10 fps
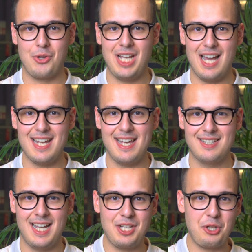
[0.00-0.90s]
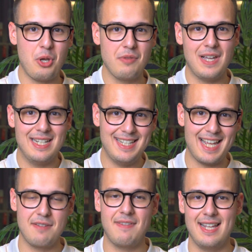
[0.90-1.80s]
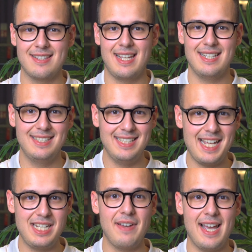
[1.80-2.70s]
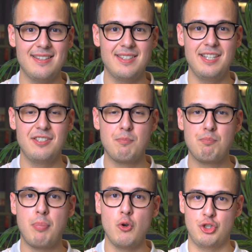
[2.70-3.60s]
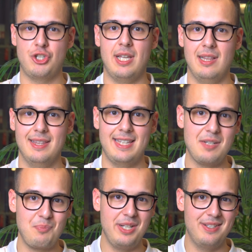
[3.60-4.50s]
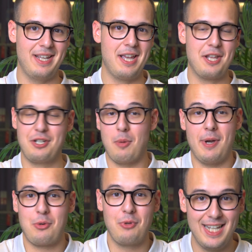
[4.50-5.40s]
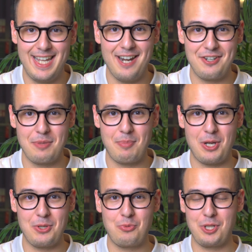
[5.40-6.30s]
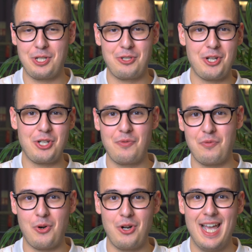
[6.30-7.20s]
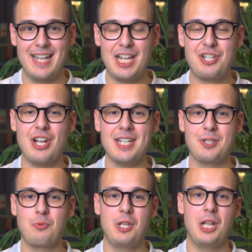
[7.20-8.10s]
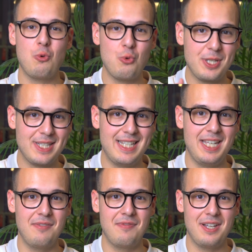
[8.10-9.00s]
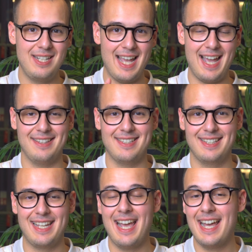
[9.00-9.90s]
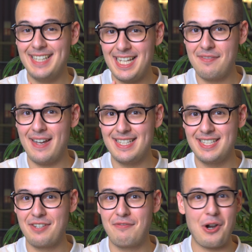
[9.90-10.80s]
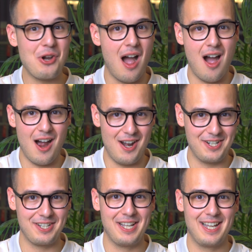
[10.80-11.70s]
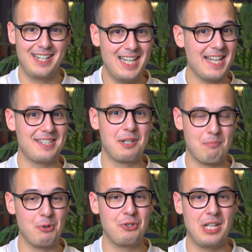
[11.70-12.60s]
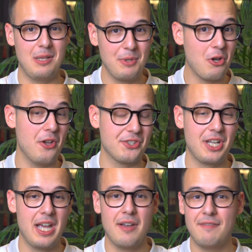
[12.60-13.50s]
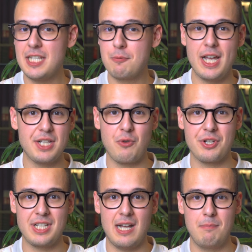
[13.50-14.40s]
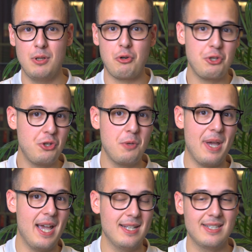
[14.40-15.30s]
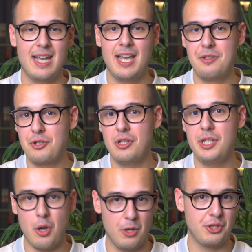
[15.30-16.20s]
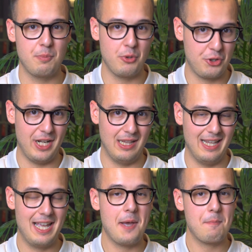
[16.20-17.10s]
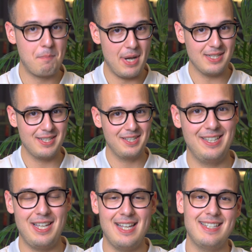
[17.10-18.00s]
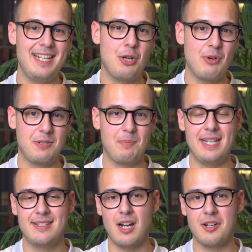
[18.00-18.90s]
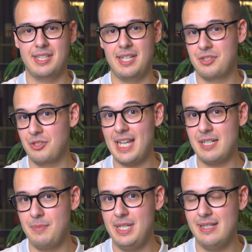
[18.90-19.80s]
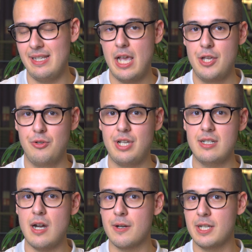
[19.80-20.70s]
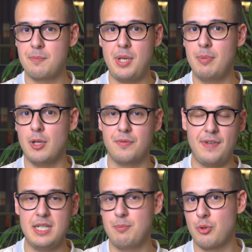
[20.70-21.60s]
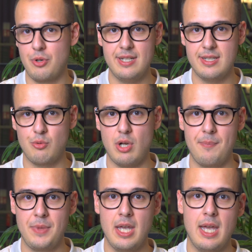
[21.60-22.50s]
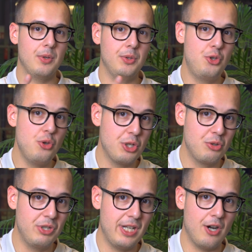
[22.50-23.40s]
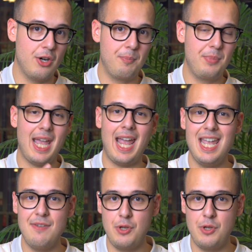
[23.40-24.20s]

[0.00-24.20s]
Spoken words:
the other hand side, you have native ads, and native ads is a push channel. That means nobody really cares about what they're searching for, they just will receive the ads. And native ads is a very hard classic push channel, because Facebook ads, for example, or YouTube ads is usually also a push channel, but it's interest-based targeting. So that means you can target people on Facebook or Instagram due to their behavior